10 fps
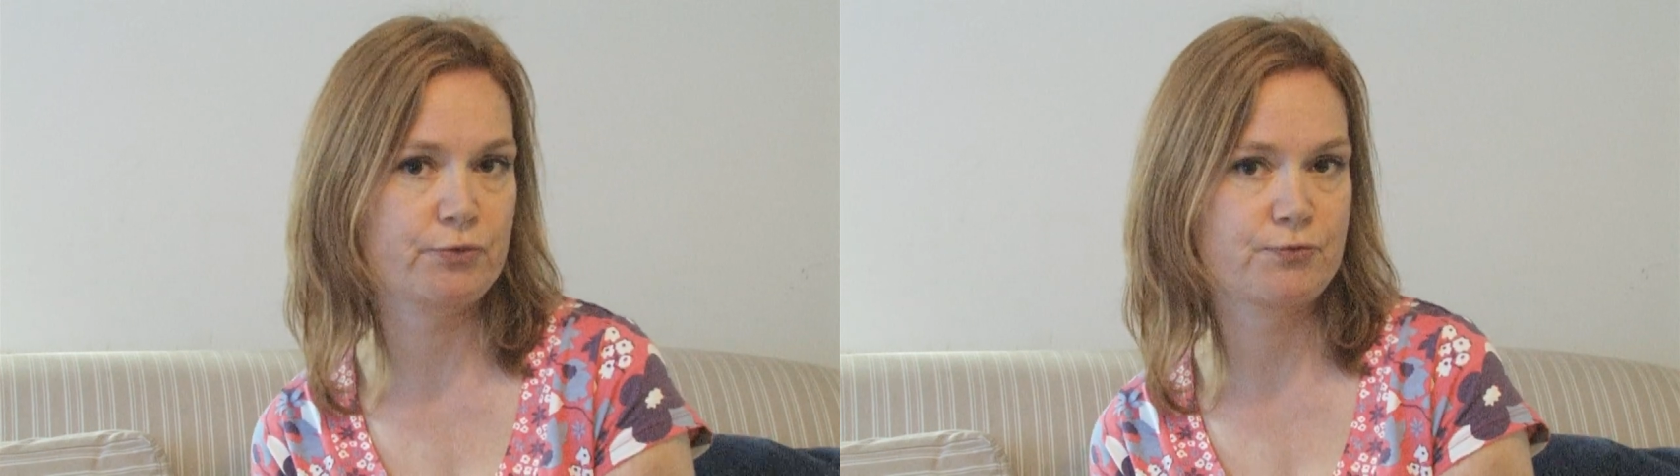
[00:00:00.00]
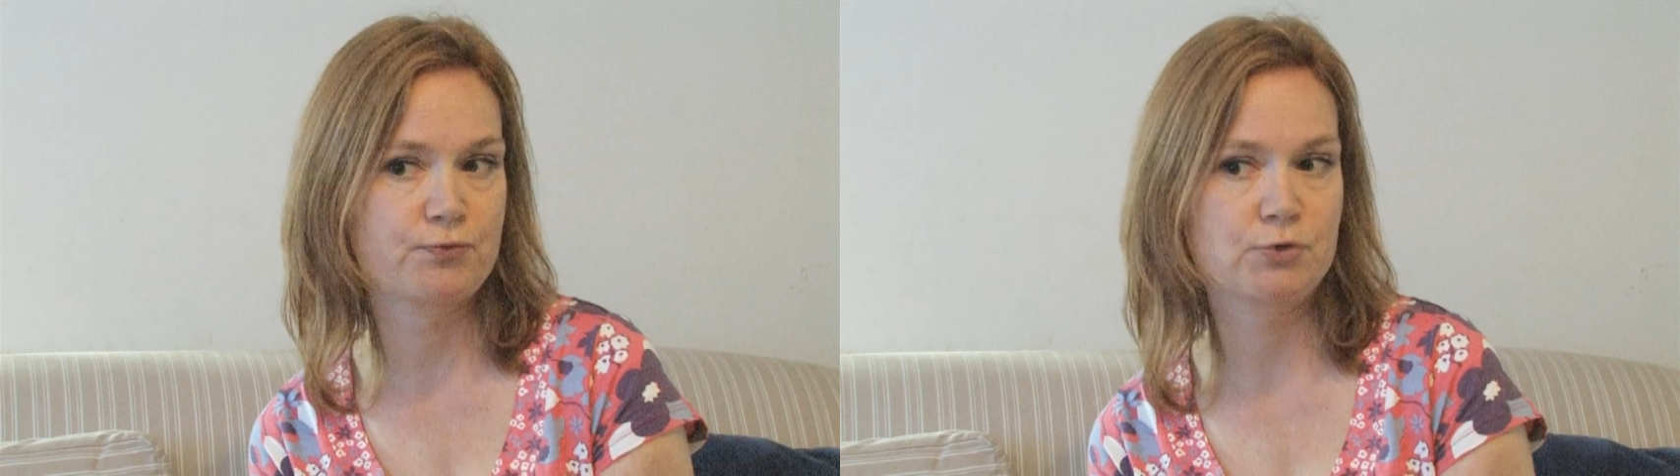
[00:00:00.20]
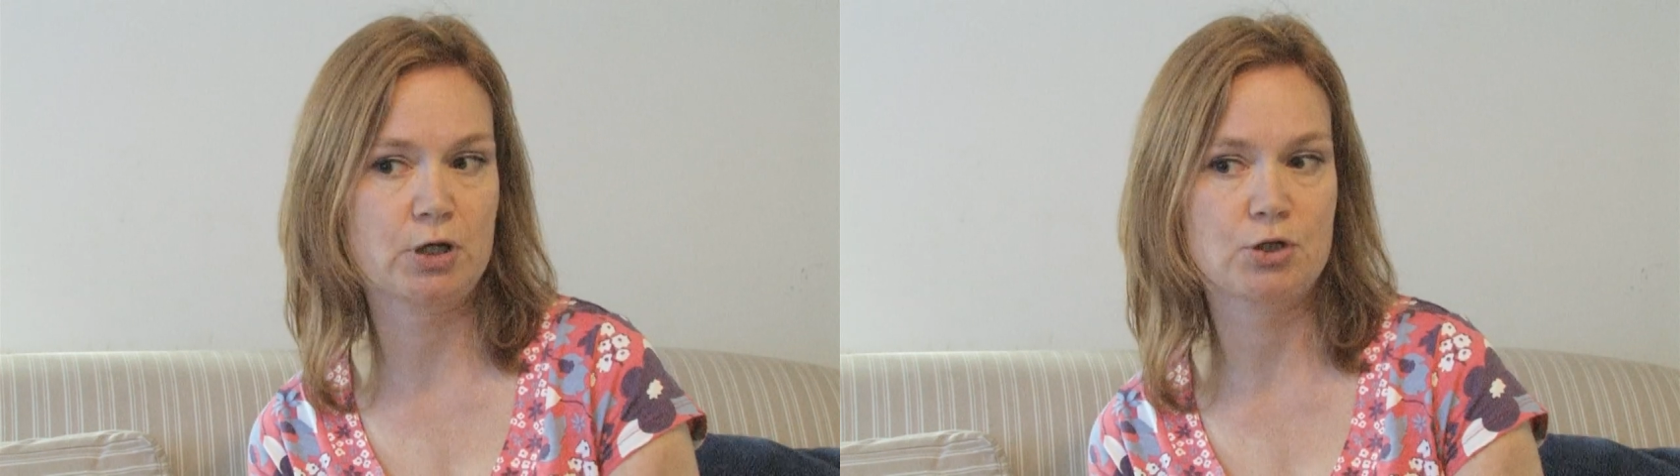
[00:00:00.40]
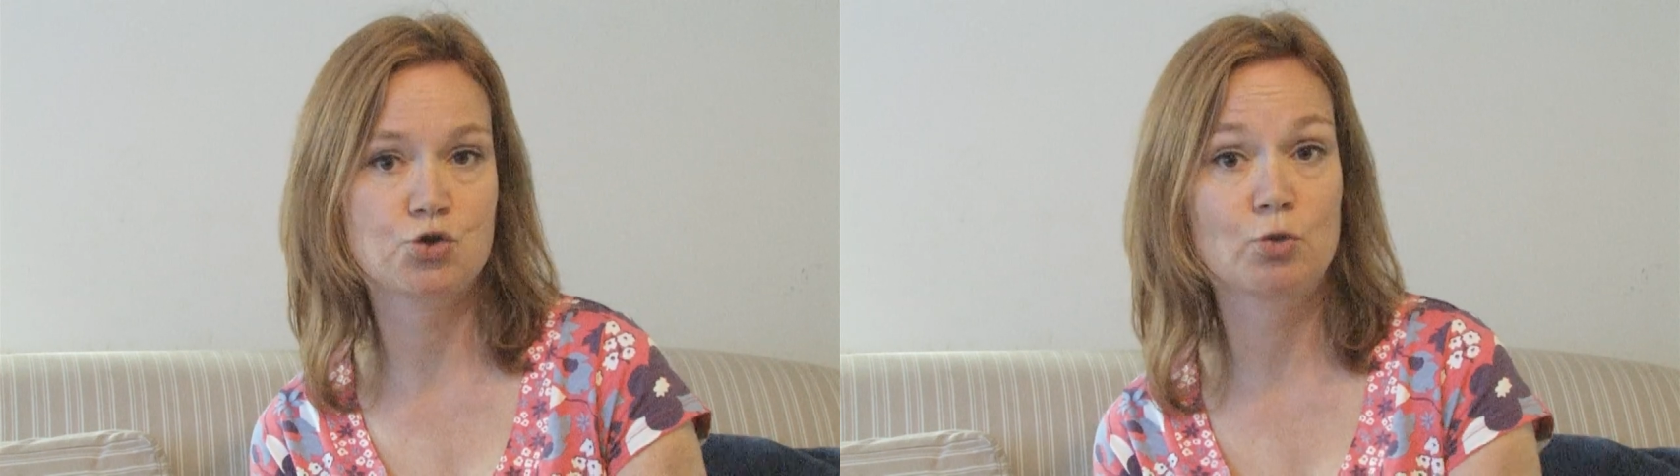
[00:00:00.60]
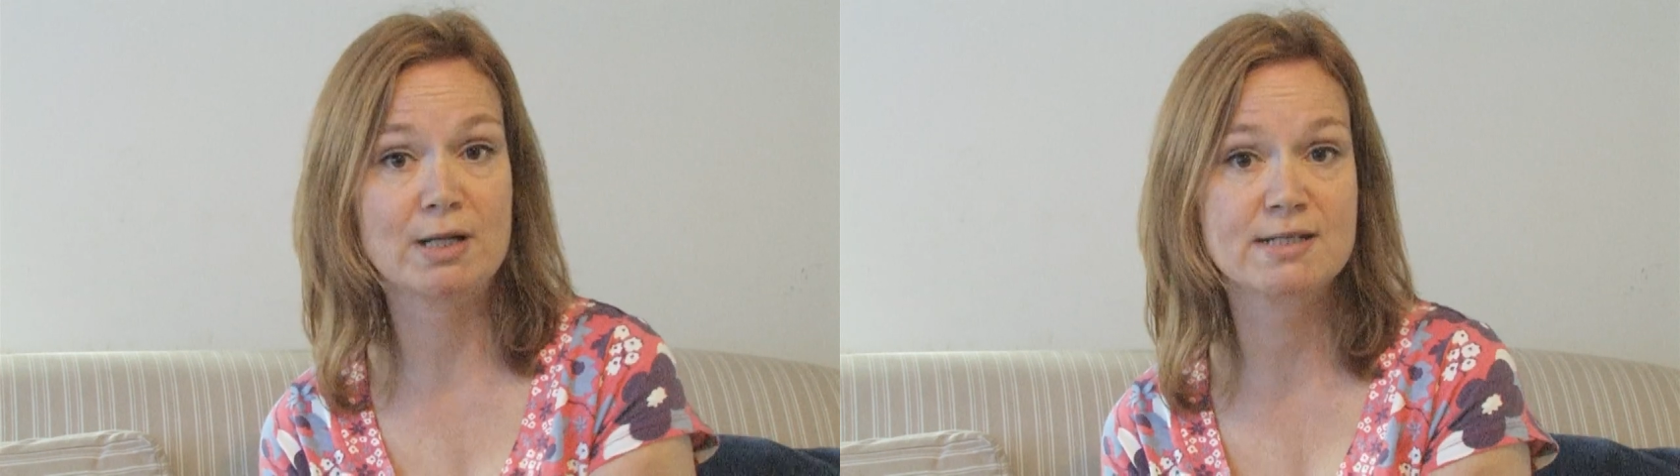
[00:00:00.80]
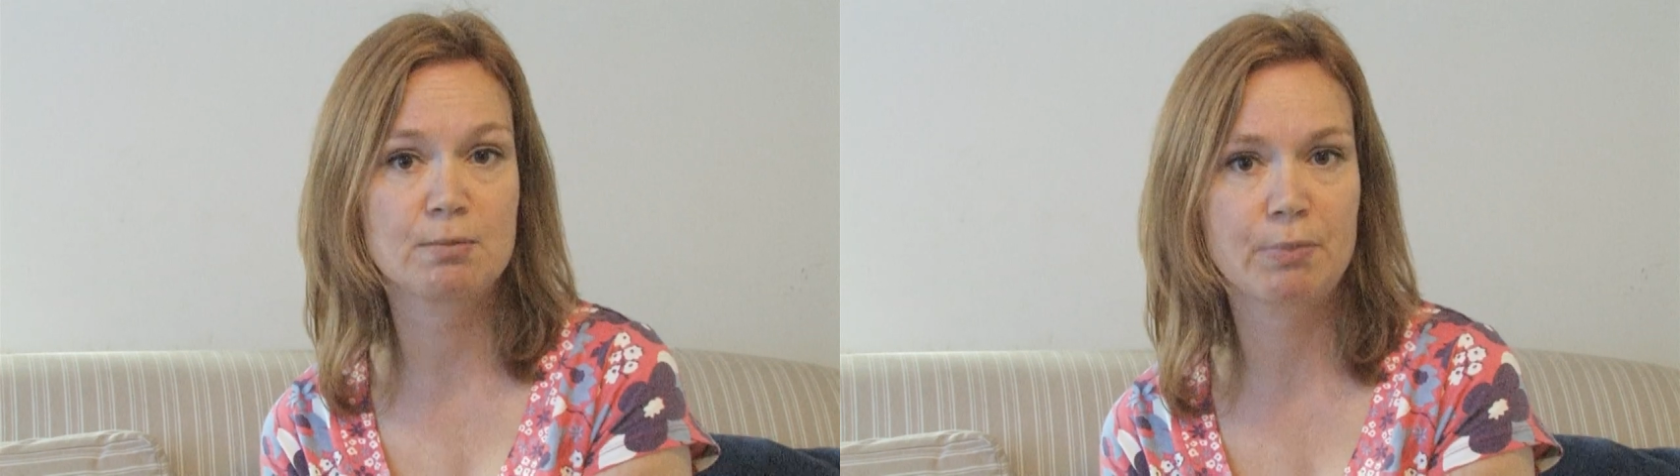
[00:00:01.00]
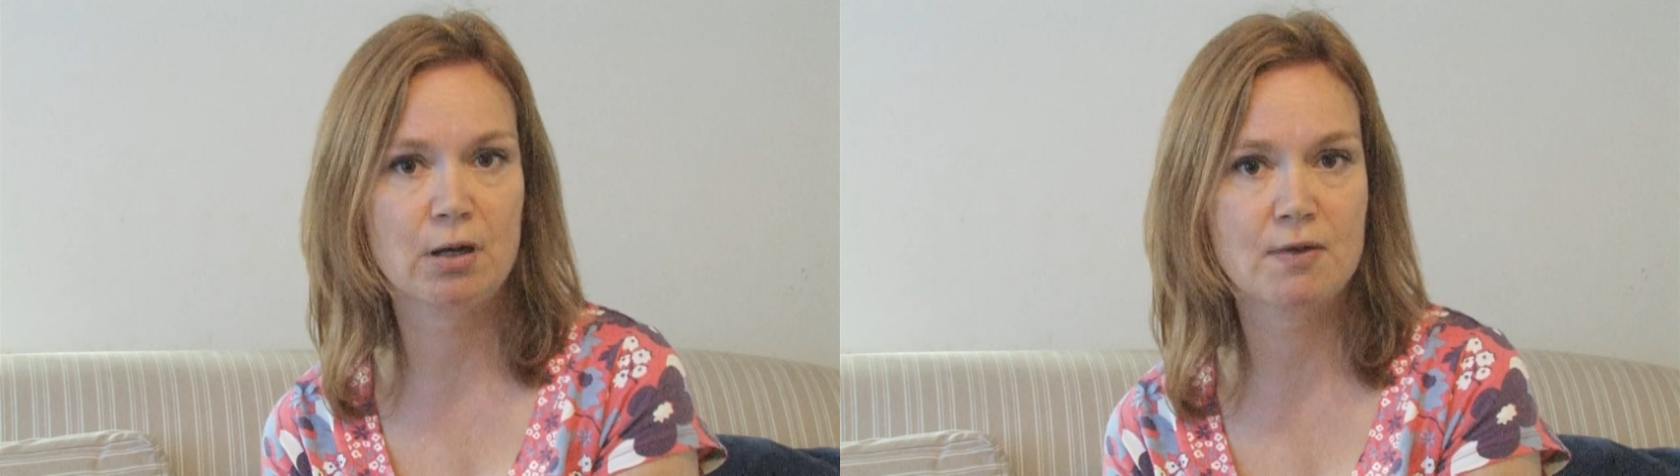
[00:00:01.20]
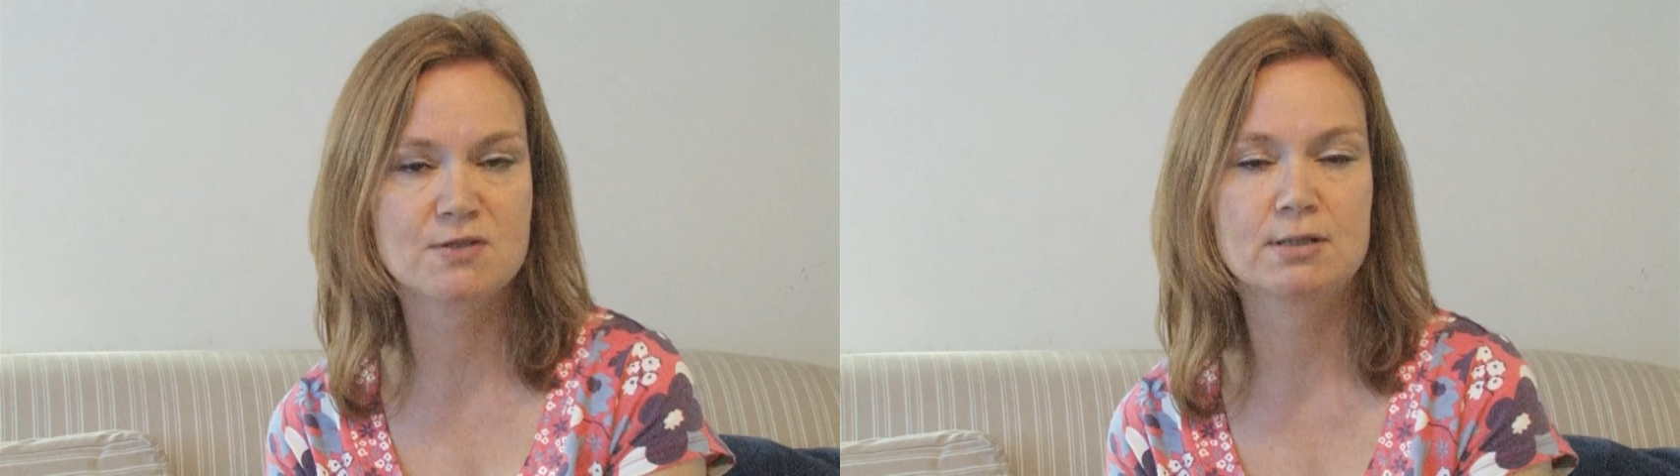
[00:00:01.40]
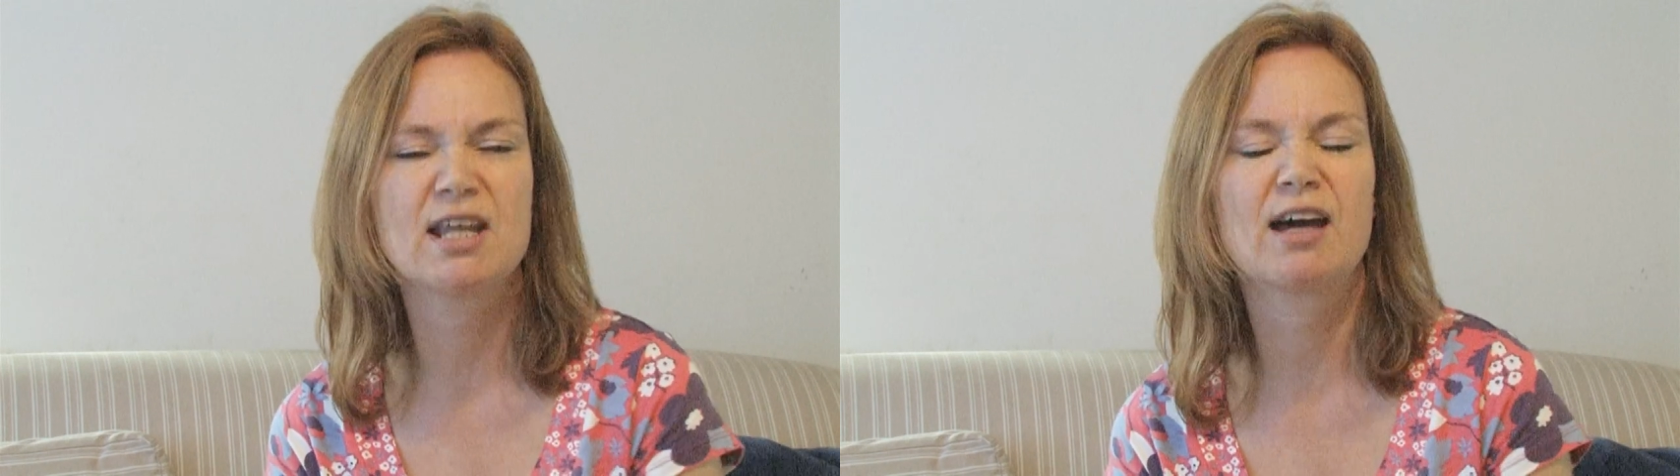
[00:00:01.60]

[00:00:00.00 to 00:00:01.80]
of traumatic births,